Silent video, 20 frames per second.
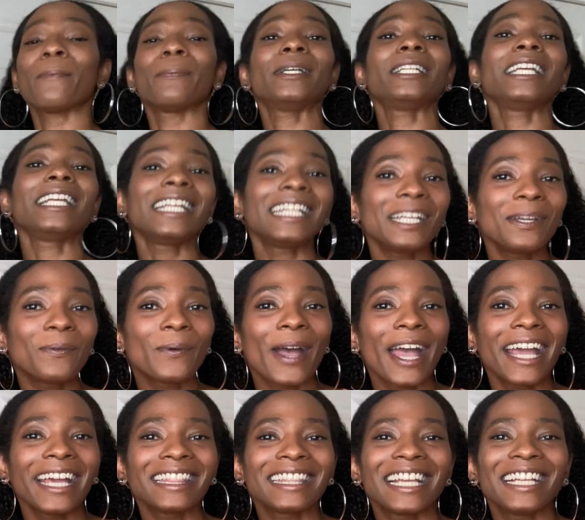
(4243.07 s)
But
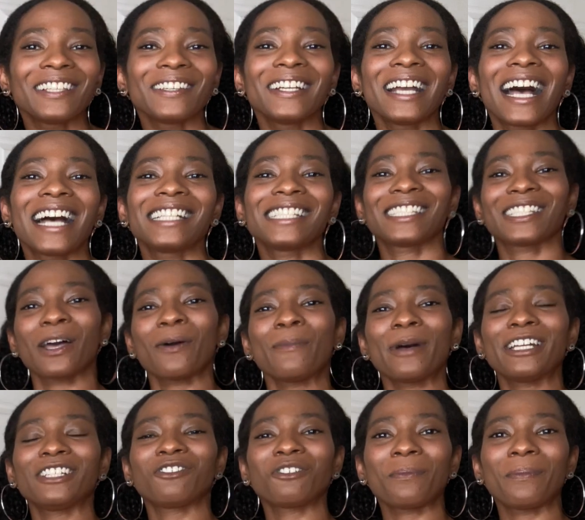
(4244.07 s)
anyway, thank you guys so
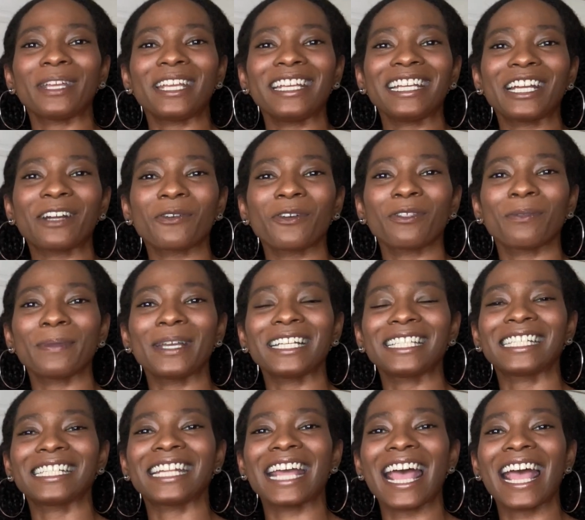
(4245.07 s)
much for being here with me
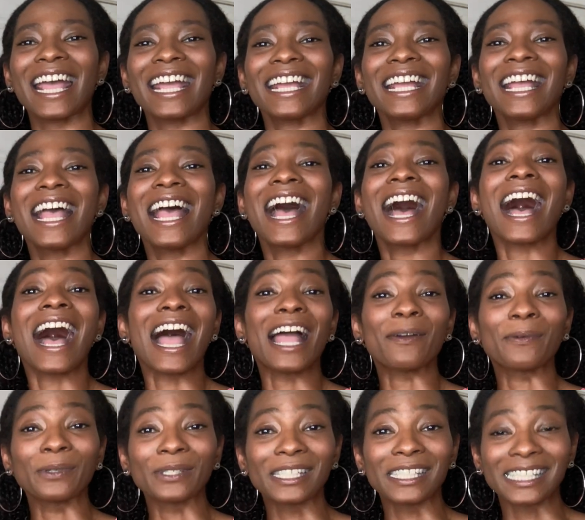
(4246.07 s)
today. I
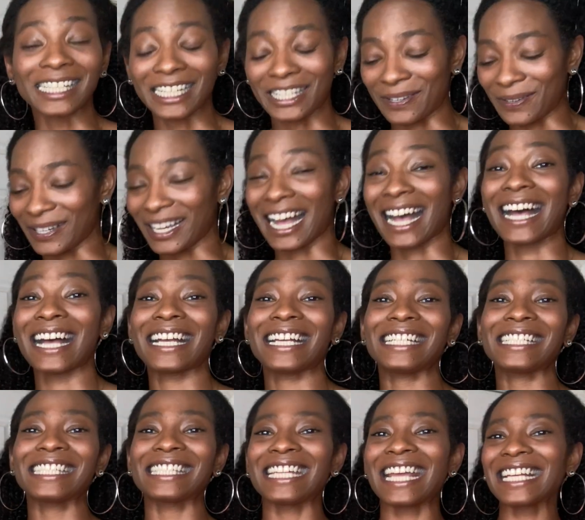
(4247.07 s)
will see you
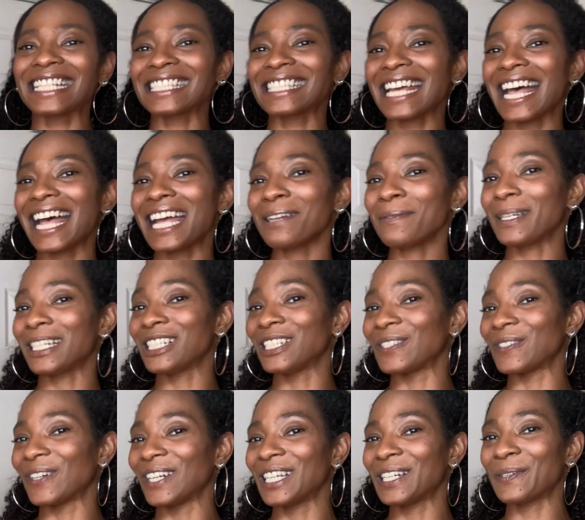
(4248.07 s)
guys next time.
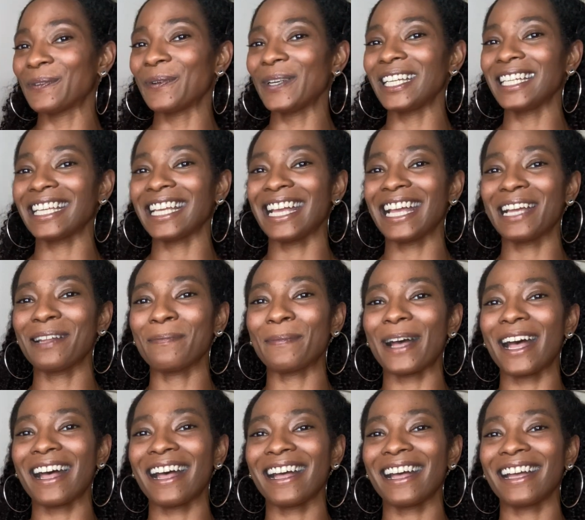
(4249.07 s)
Enjoy your weekend.
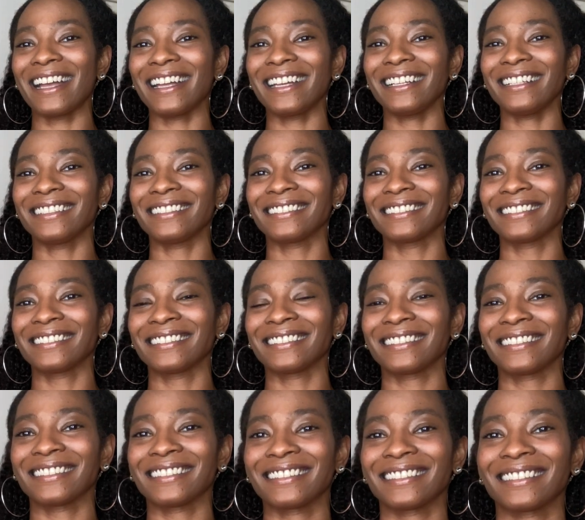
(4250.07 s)
Bye.
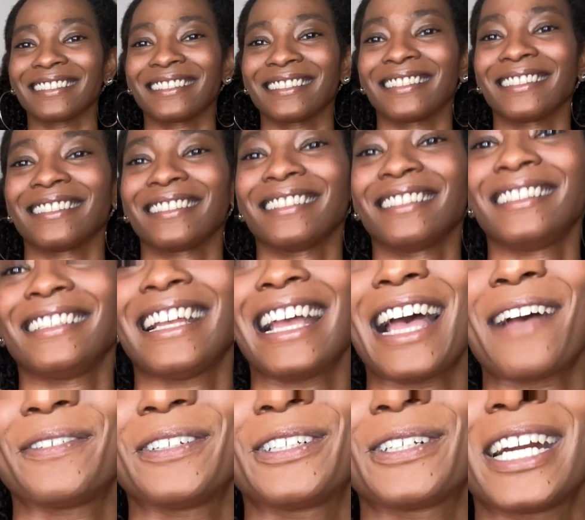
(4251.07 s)

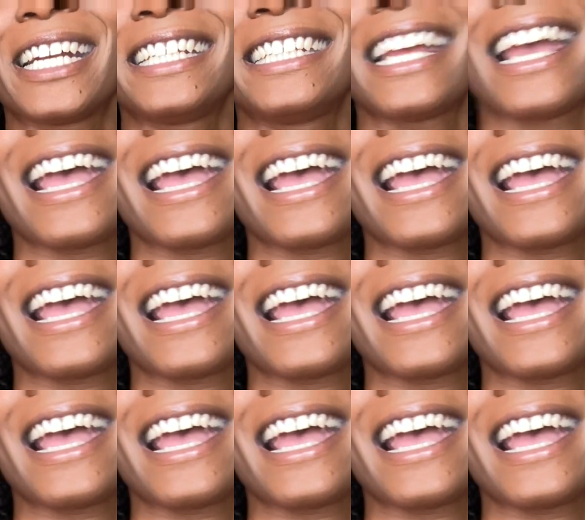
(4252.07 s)
Have a great day.